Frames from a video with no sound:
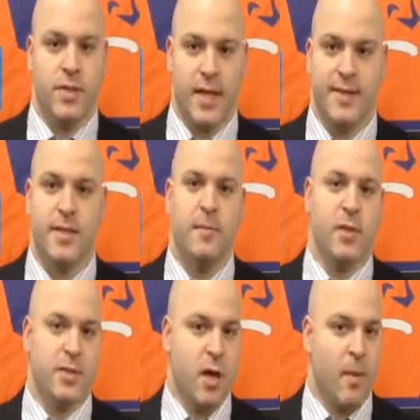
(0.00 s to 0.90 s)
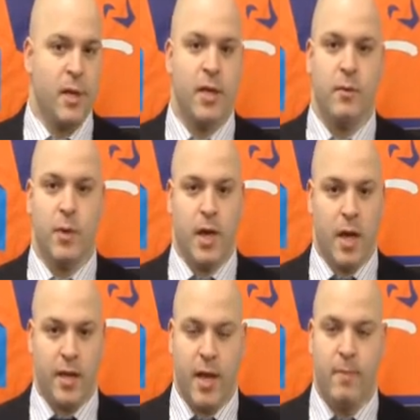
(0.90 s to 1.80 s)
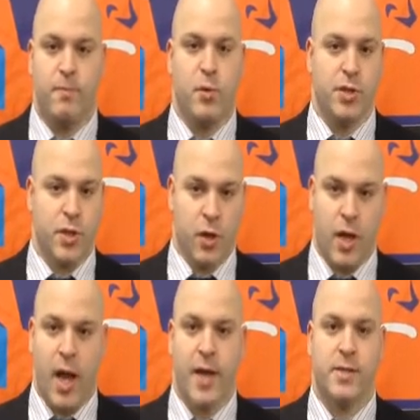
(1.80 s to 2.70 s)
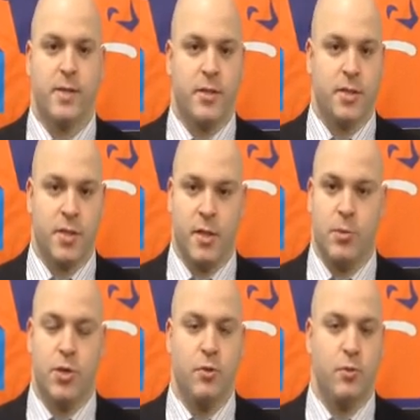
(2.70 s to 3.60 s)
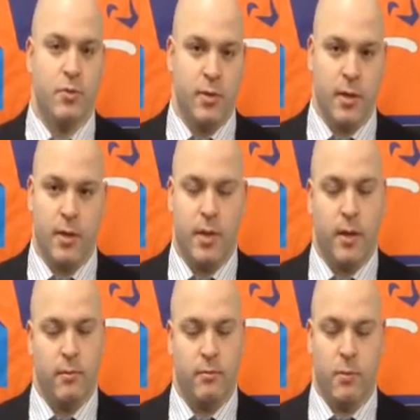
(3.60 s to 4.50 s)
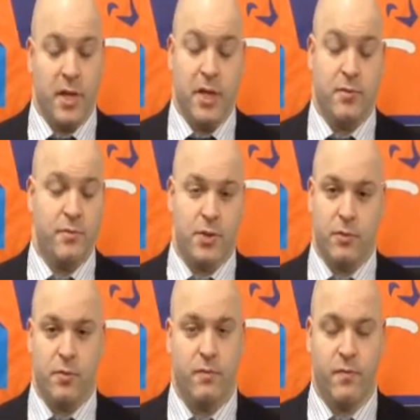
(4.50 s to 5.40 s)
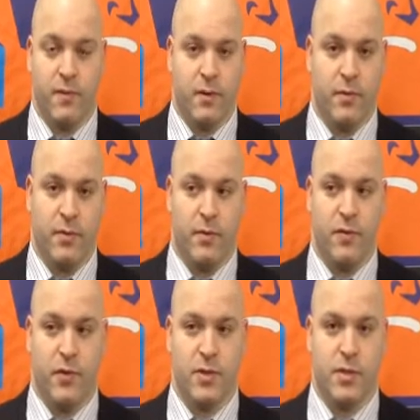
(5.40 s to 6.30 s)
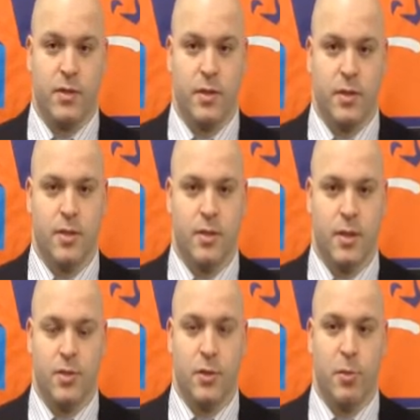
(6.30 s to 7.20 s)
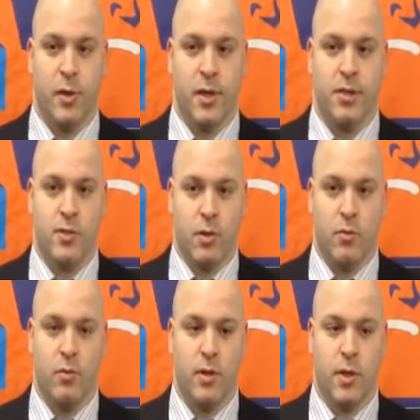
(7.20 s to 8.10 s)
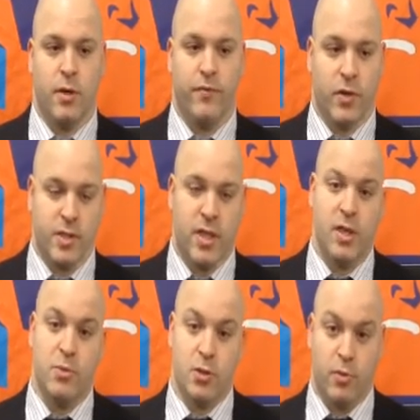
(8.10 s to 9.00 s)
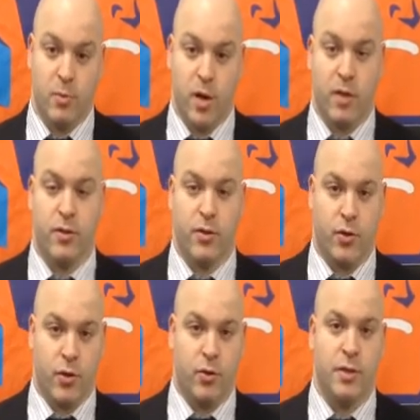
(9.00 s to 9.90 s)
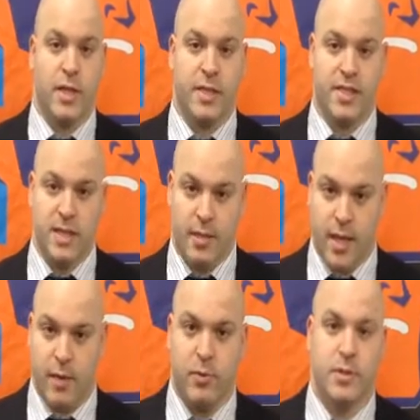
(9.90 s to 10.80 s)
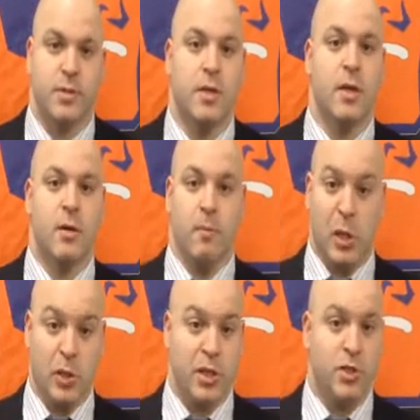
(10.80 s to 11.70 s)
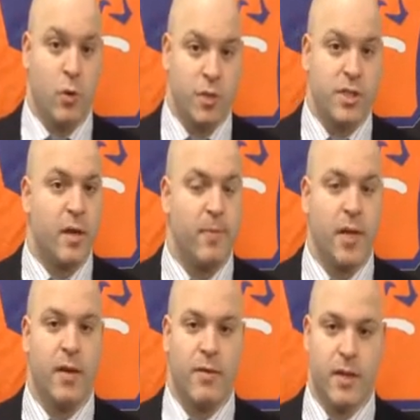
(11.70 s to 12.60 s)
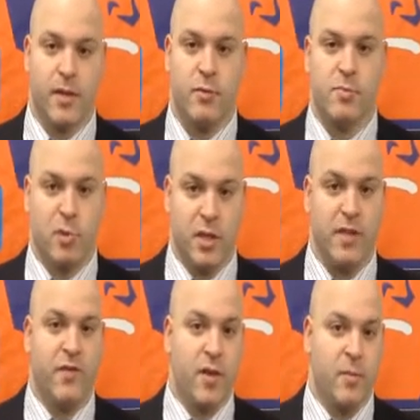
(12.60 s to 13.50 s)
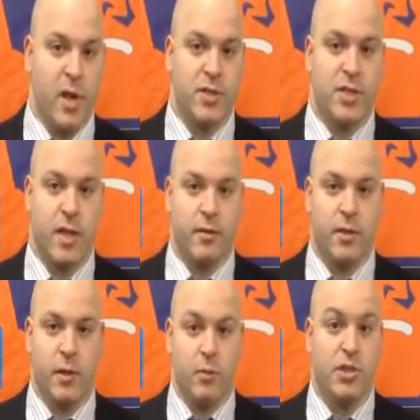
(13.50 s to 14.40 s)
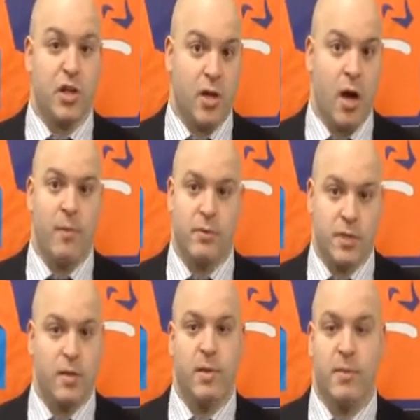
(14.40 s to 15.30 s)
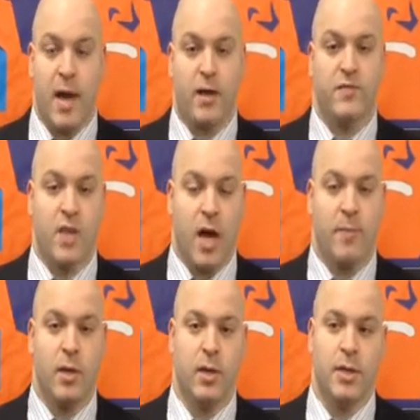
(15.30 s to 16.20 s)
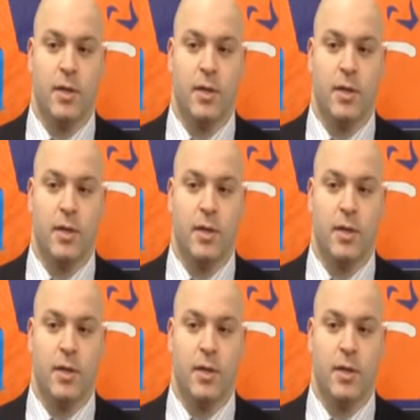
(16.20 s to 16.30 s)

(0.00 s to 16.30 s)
Sense something's coming, and we kind of kept pushing our guys to just keep shooting, and we did shoot through the first two periods. So for us to keep shooting the puck in the third and seeing that it was building towards something, I think there was belief on the bench that it was going to come. It was going to be a matter of time.